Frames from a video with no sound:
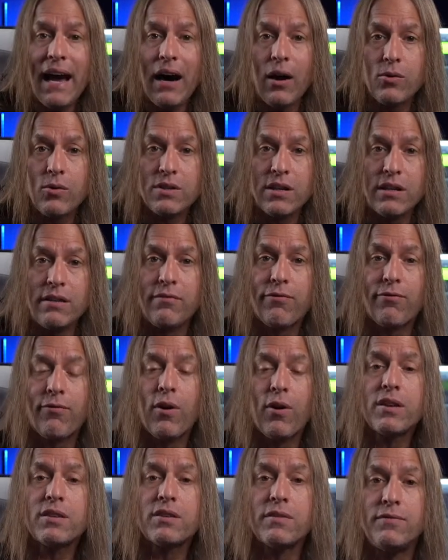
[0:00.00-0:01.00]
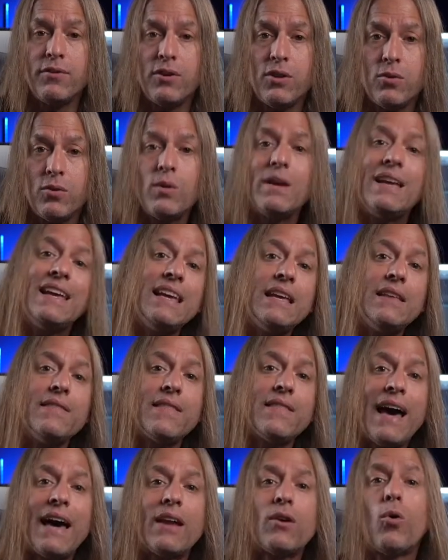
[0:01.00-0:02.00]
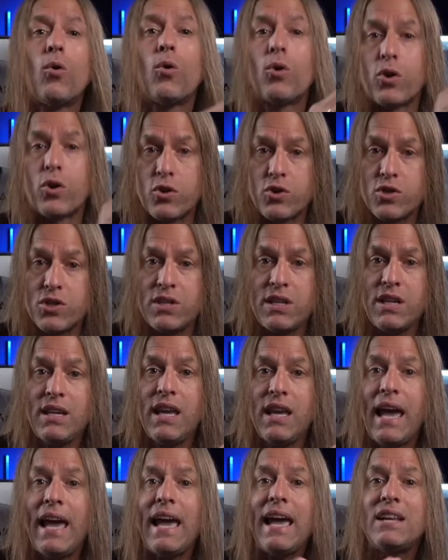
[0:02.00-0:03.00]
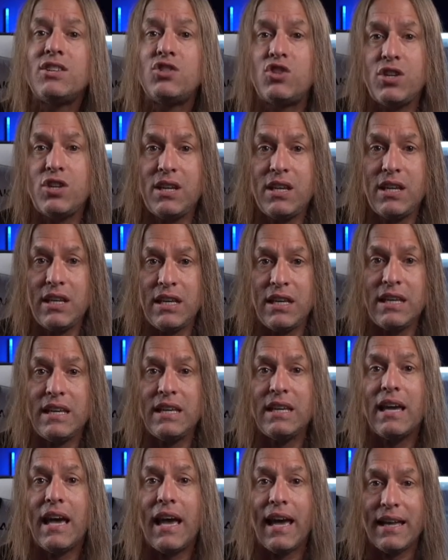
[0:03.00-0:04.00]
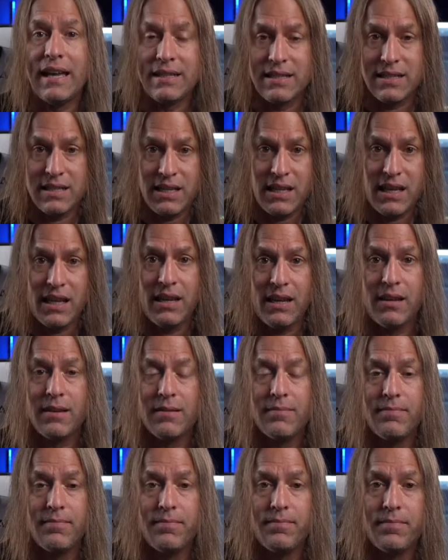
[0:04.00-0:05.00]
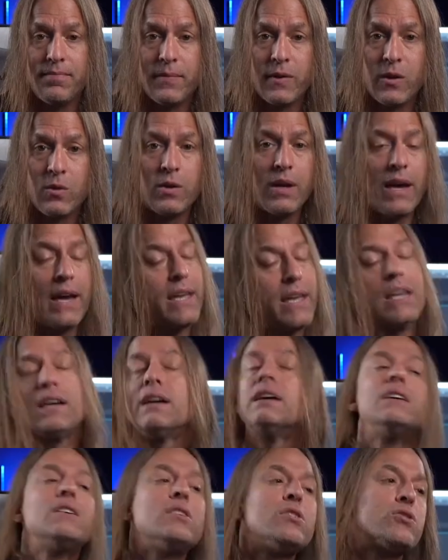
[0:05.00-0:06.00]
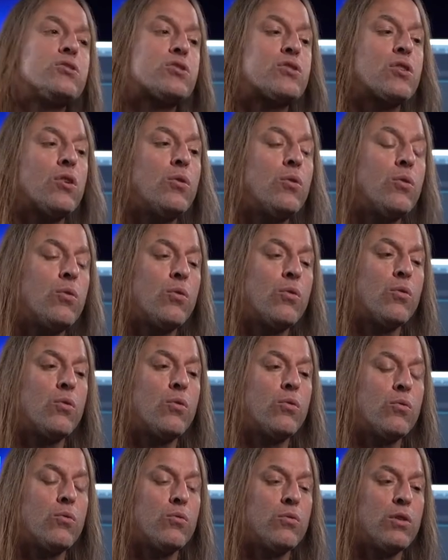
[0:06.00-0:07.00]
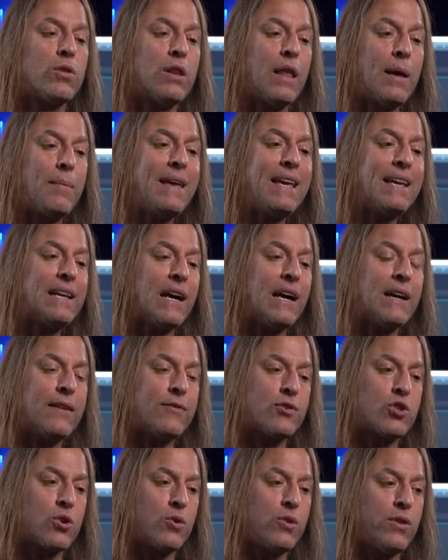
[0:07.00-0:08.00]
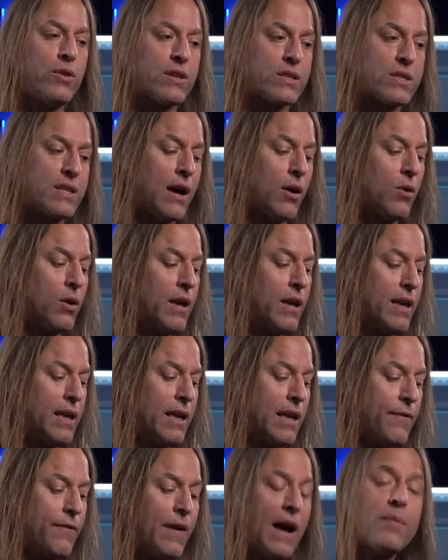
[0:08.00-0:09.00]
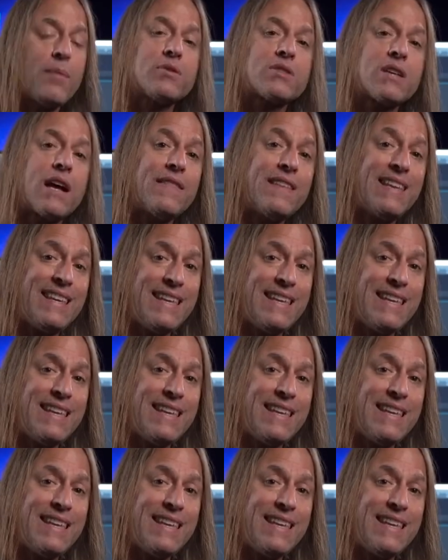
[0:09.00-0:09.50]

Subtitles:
out in front of you in that order, C, A, G, E, and D, okay? So let me kind of show you this. Now, if I was on